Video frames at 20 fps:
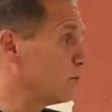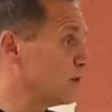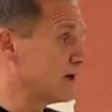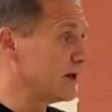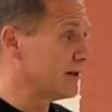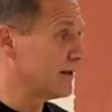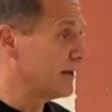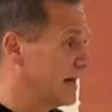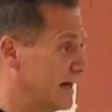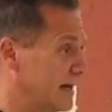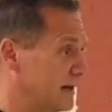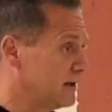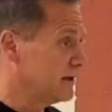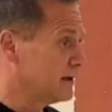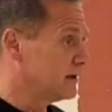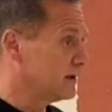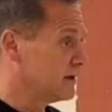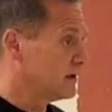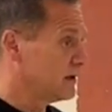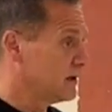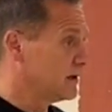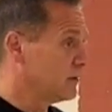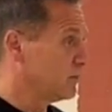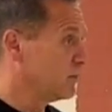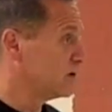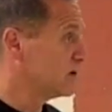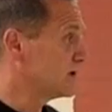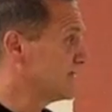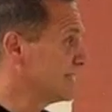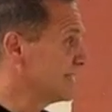rid of that. It
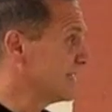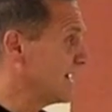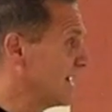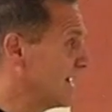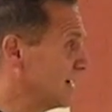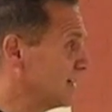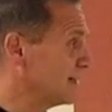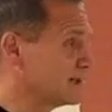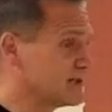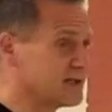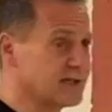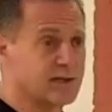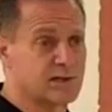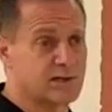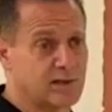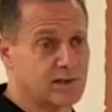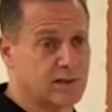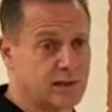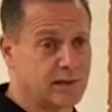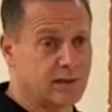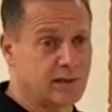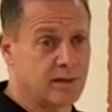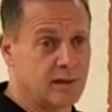was non-existent.